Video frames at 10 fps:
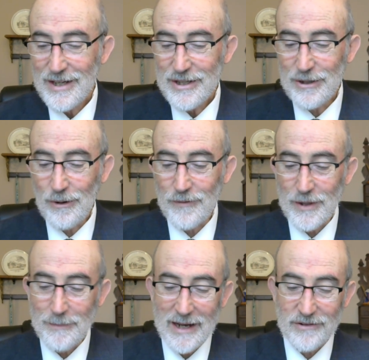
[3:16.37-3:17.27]
You know, over the
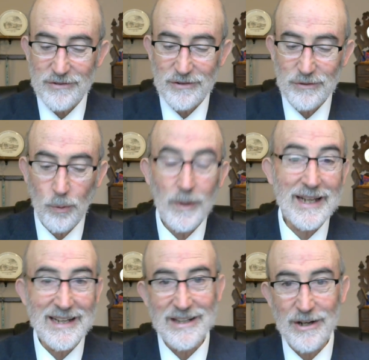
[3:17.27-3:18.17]
past
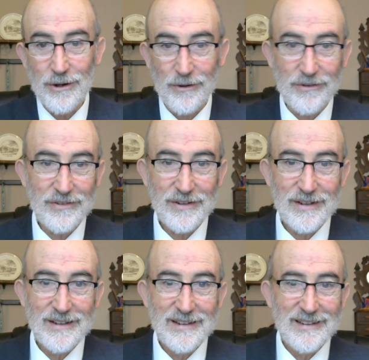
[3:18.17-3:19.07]
20 years,
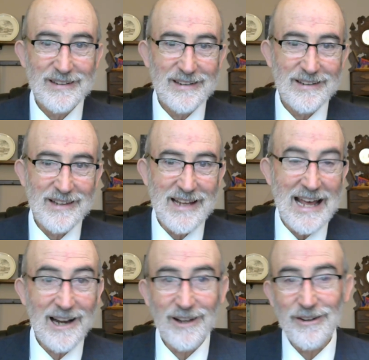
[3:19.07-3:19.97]
the
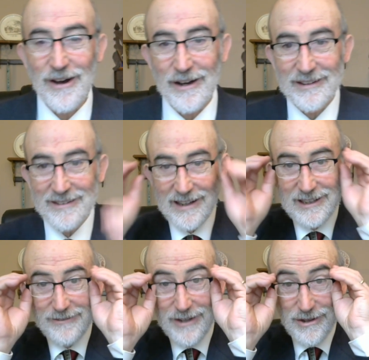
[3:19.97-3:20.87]
analog
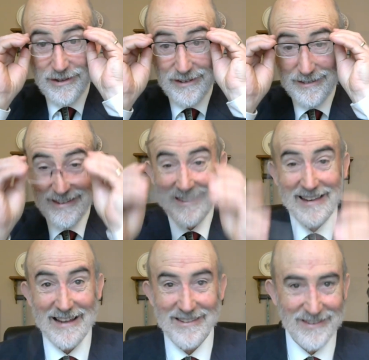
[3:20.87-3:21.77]
television
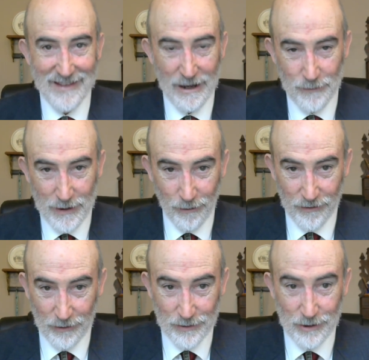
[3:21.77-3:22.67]
sets that we were
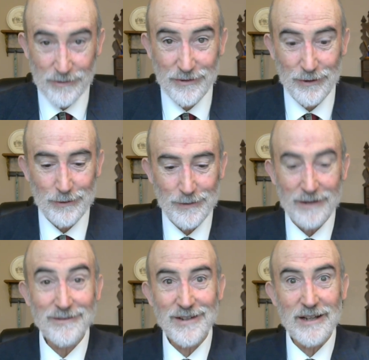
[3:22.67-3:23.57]
so used to,
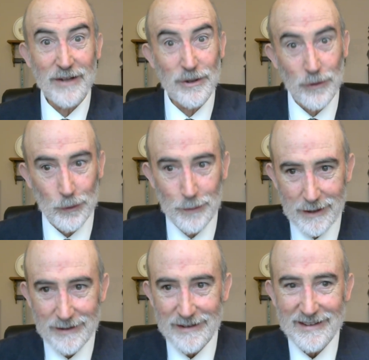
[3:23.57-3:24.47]
the TV tube,
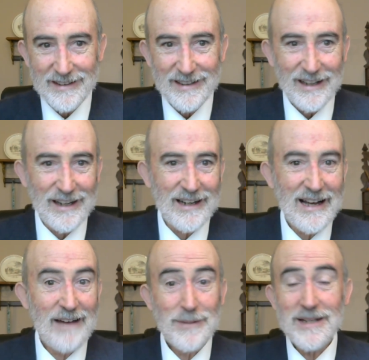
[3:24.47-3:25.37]

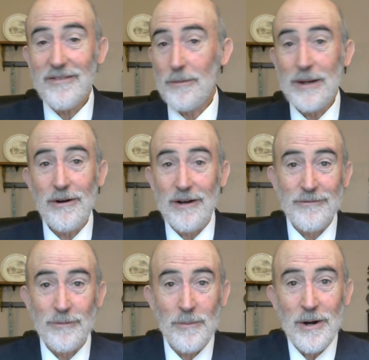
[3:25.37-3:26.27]
have been disappearing
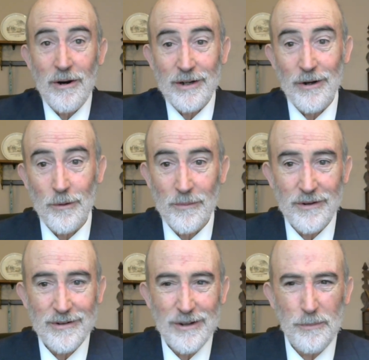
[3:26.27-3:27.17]
from American homes.
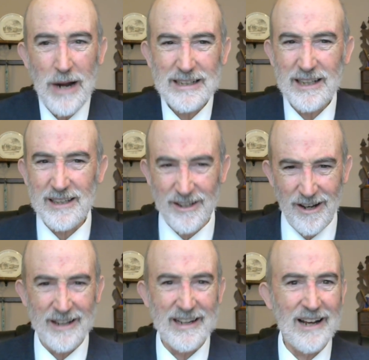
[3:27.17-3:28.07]
They're practically
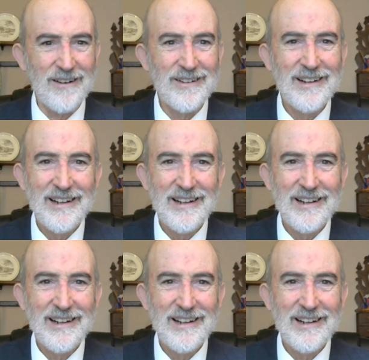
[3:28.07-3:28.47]
gone now.